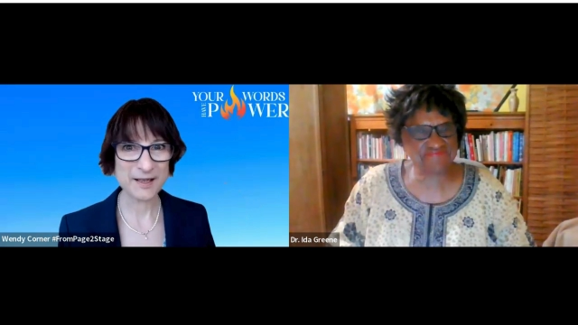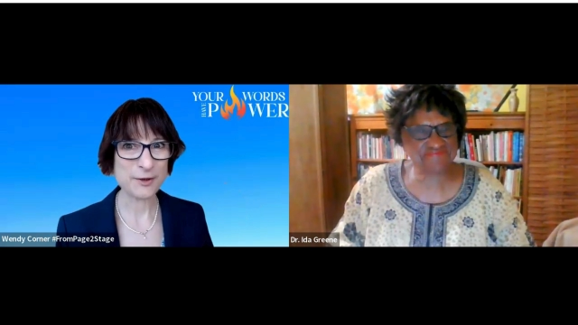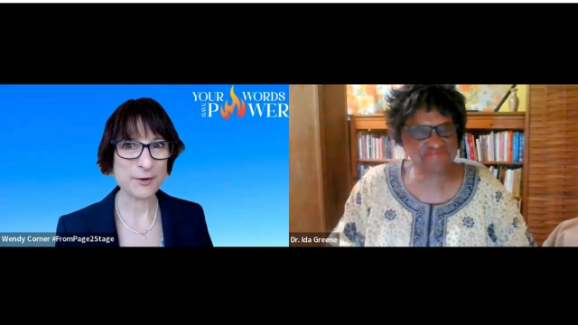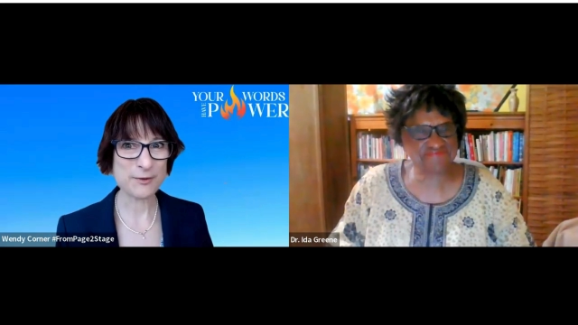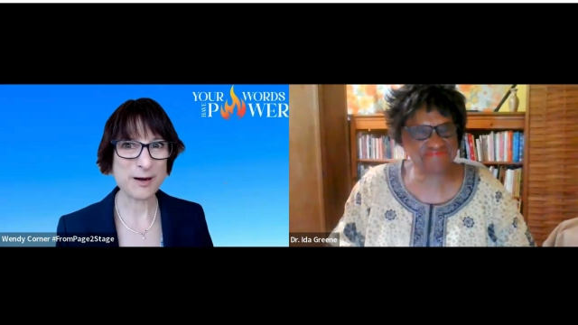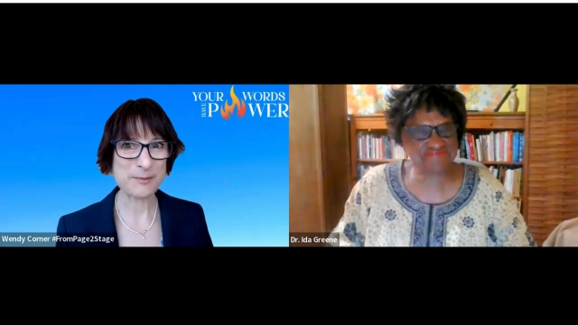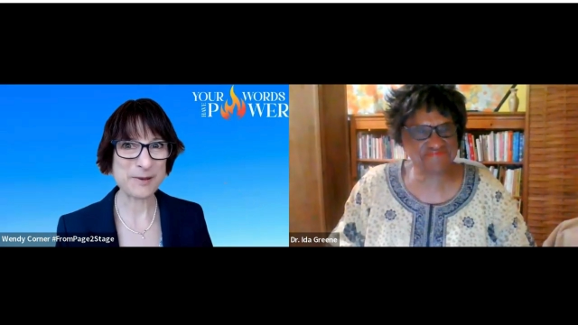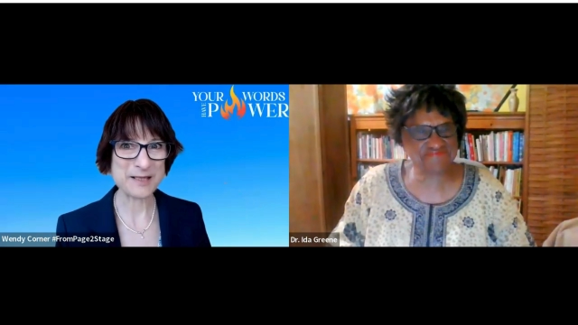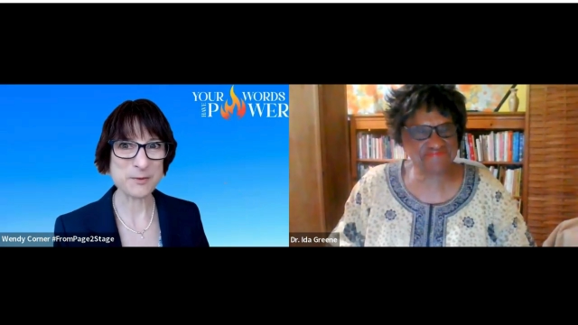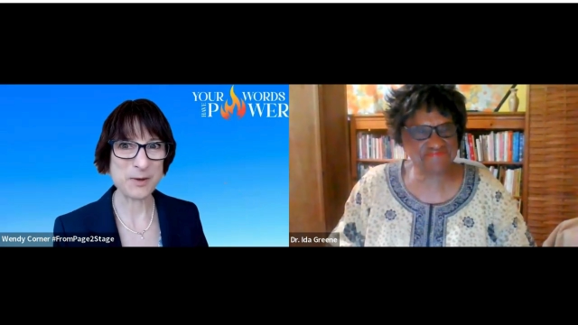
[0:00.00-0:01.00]
Speaker 1: you're in the right
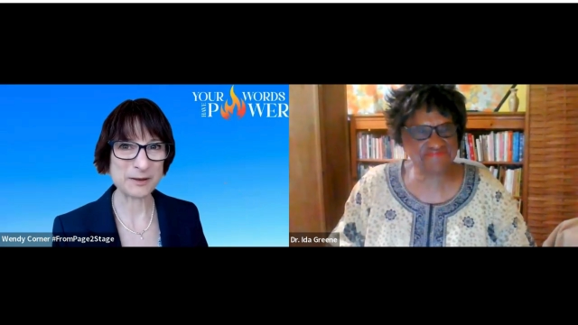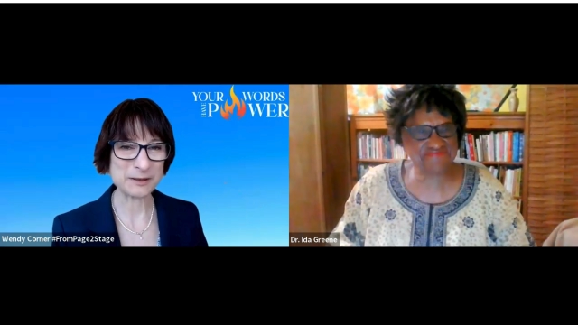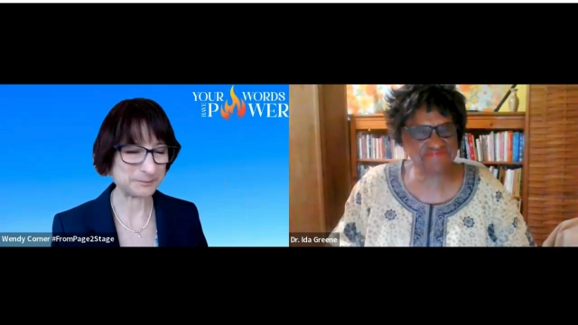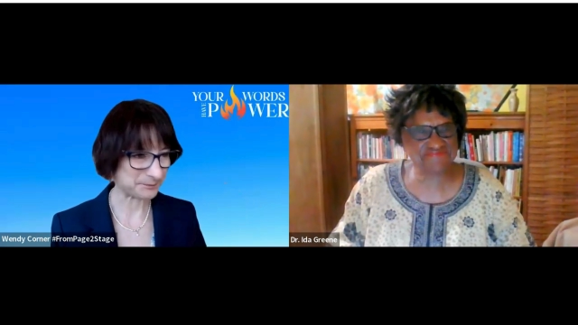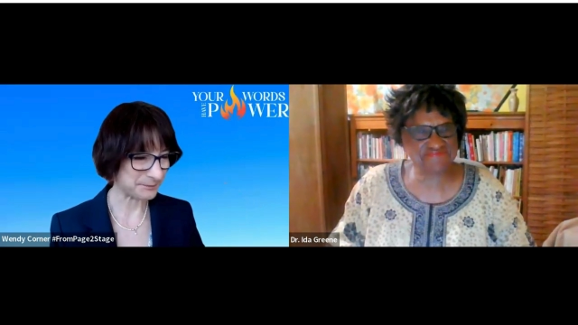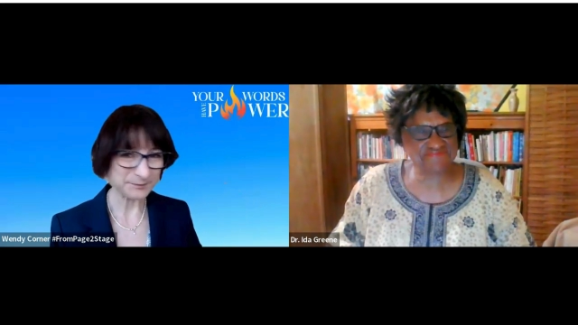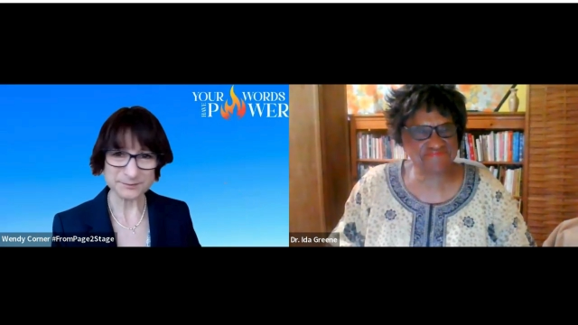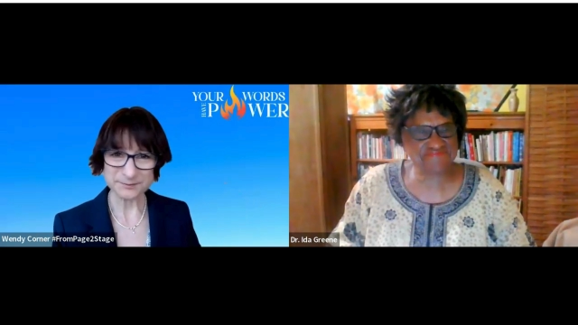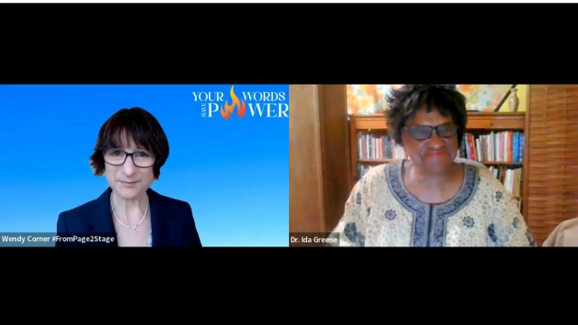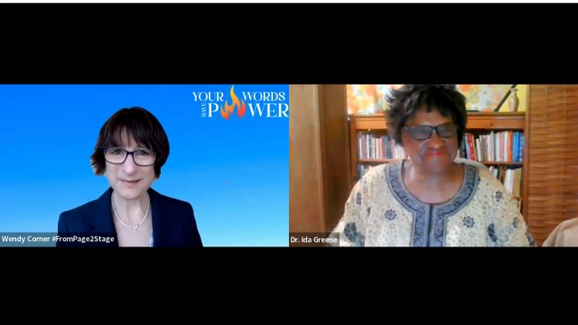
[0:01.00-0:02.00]
place. Welcome.
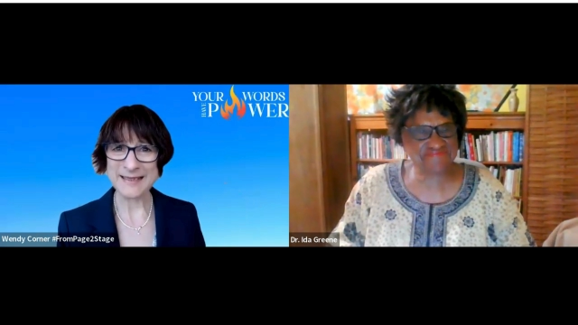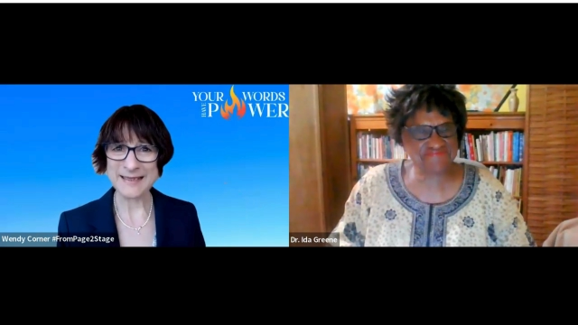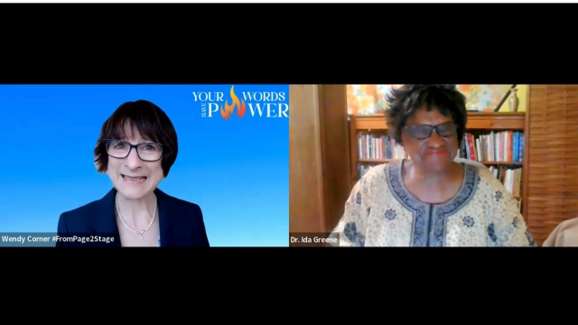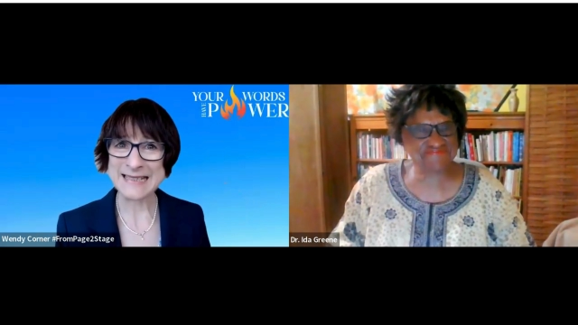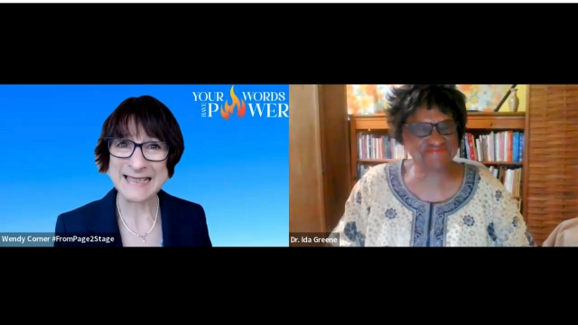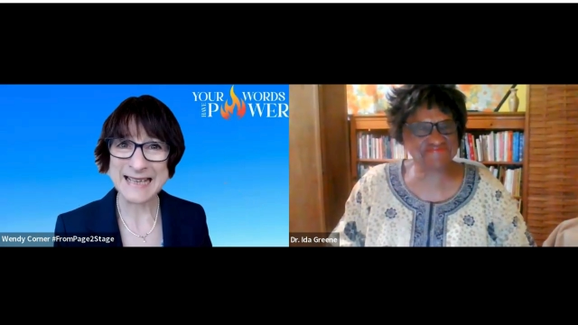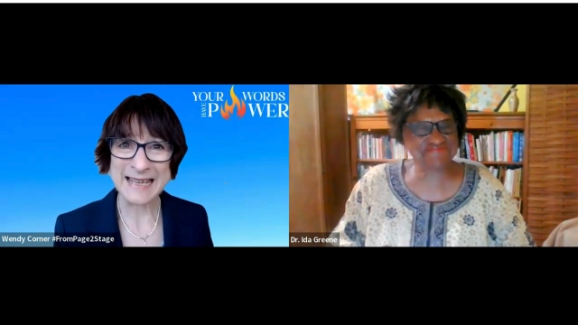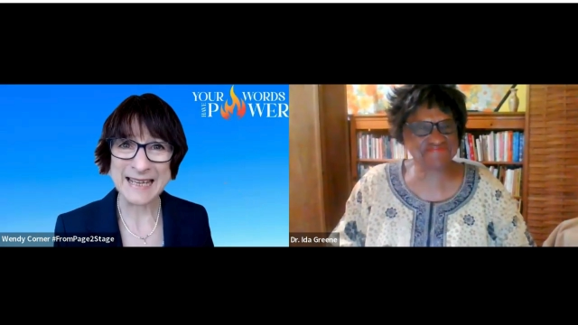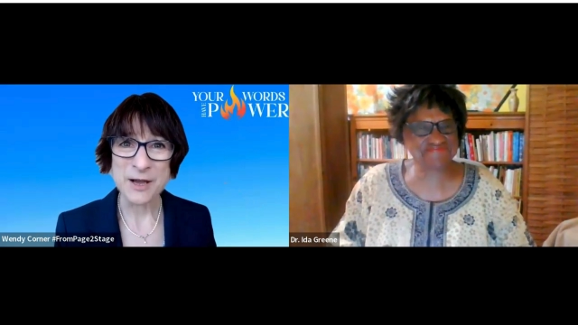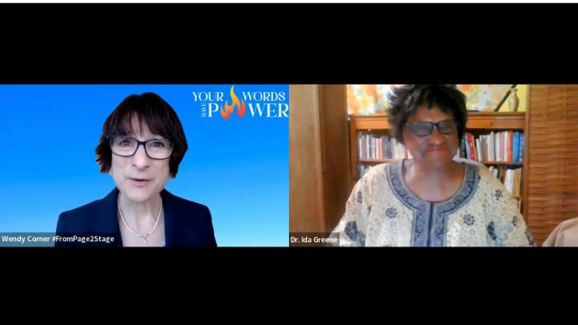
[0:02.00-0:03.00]
Now,
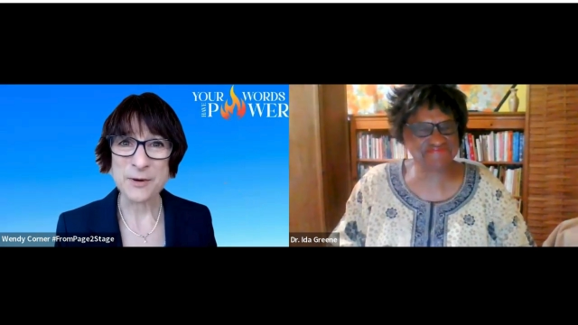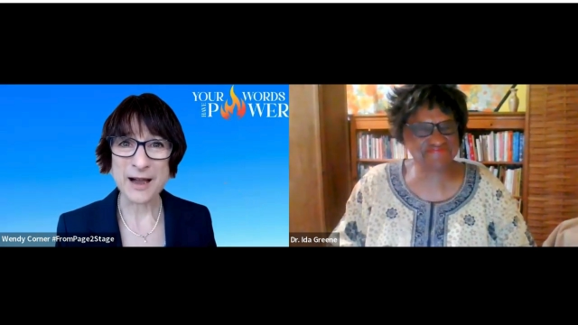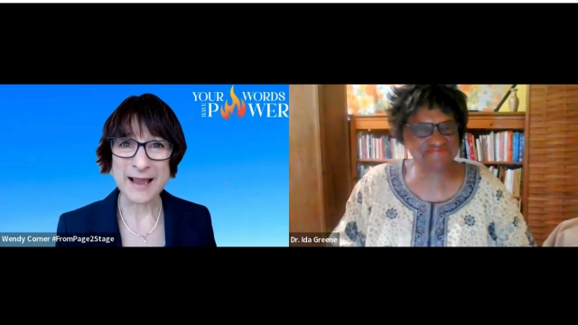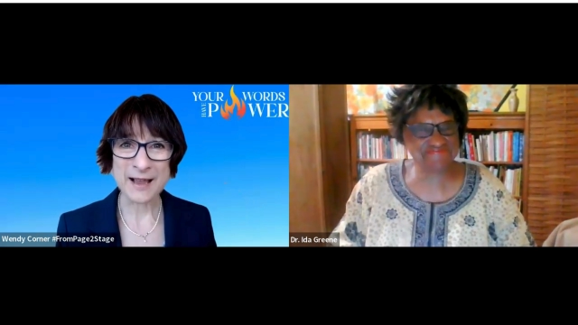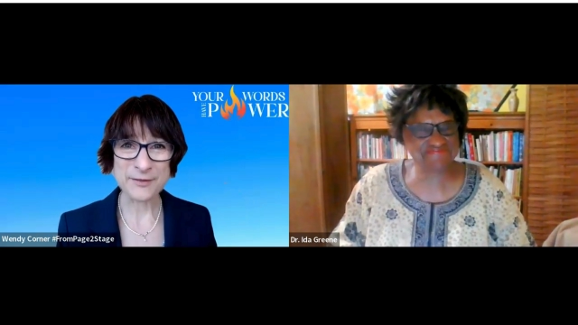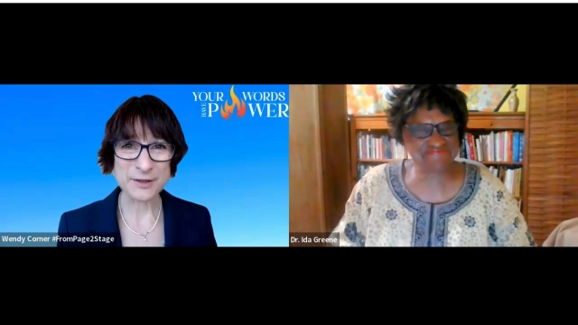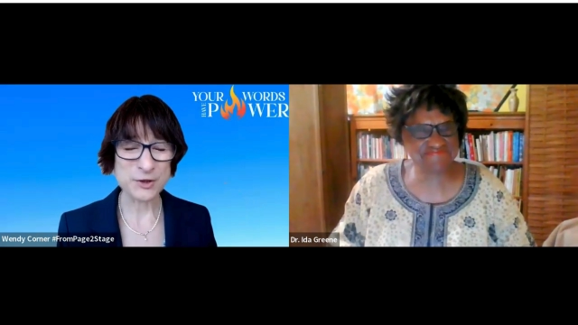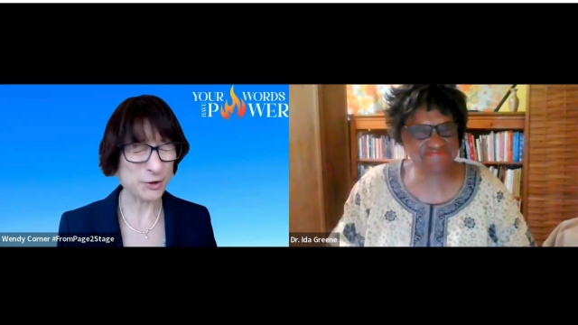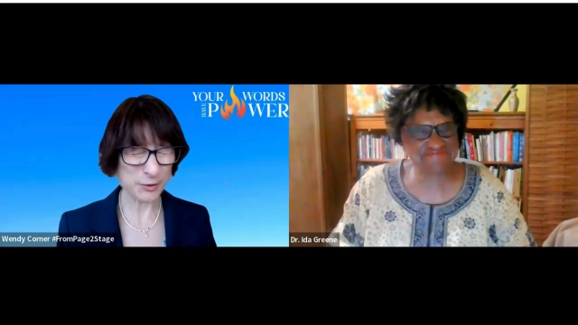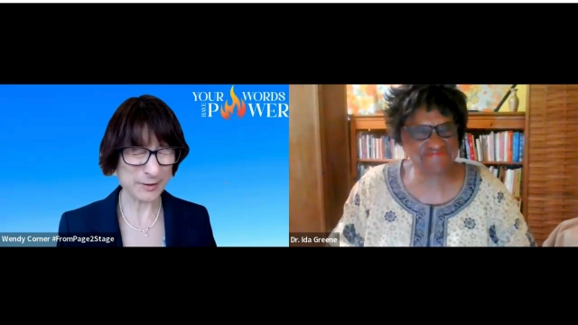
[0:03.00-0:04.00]
today I have the
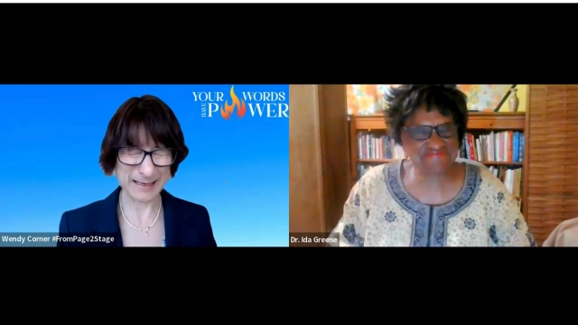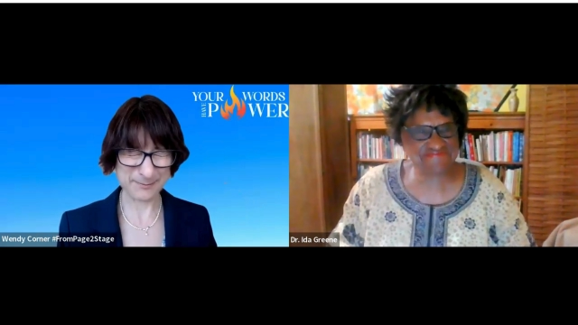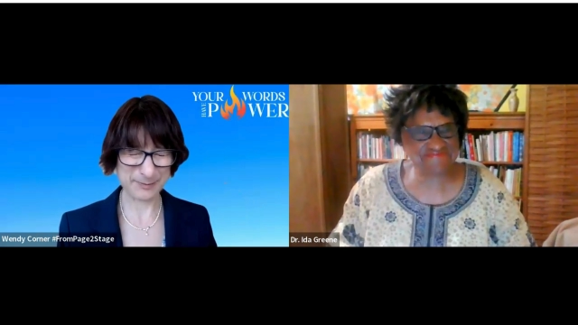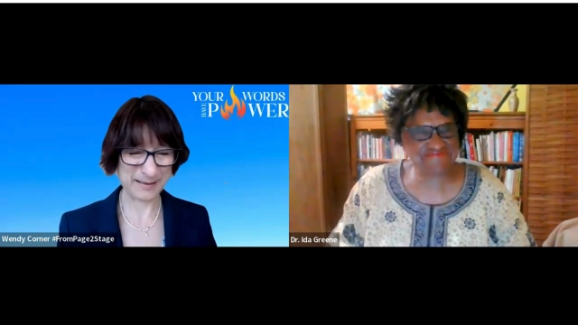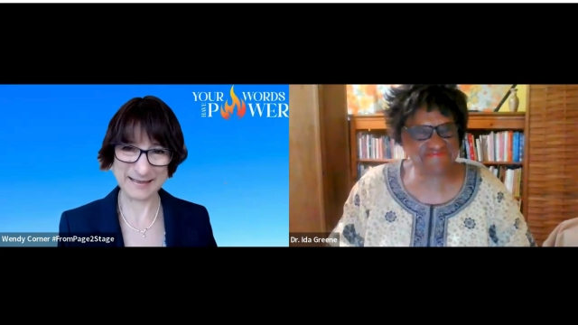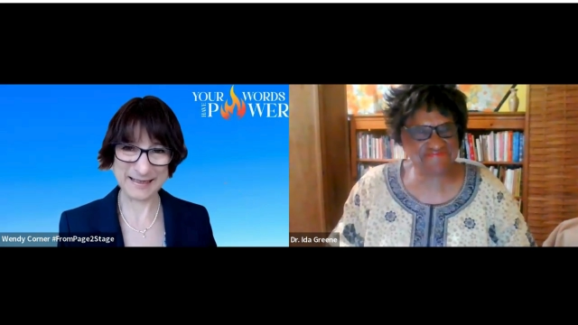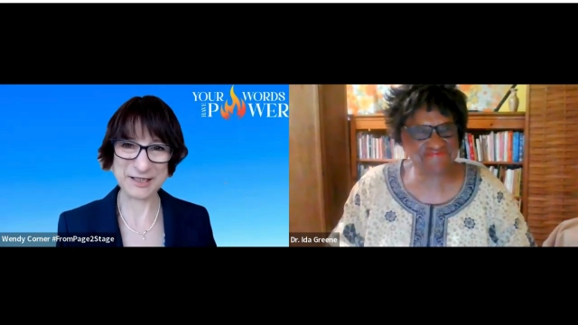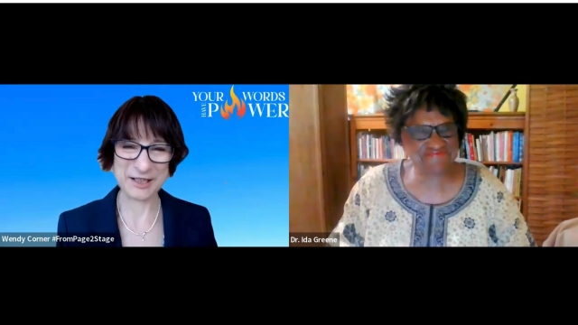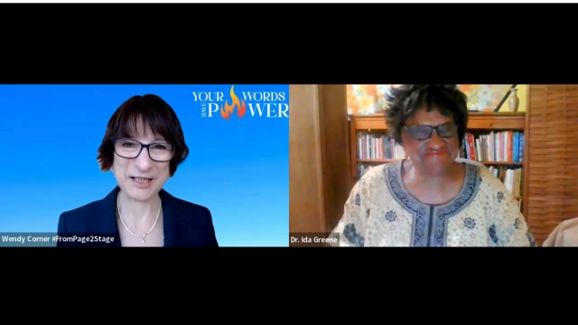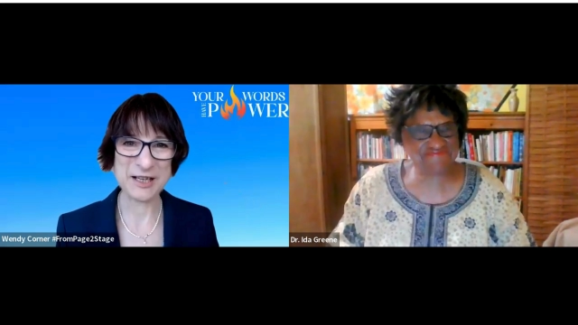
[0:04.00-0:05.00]
joy and
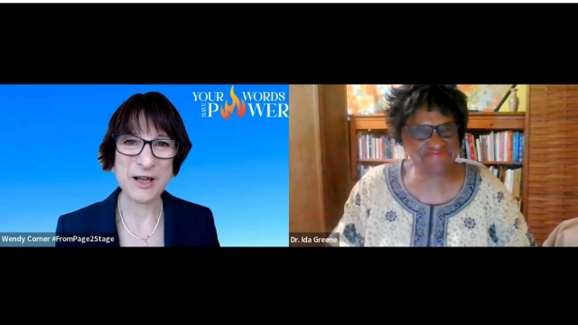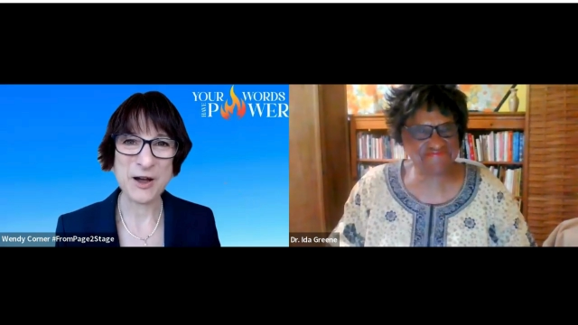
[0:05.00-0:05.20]
pleasure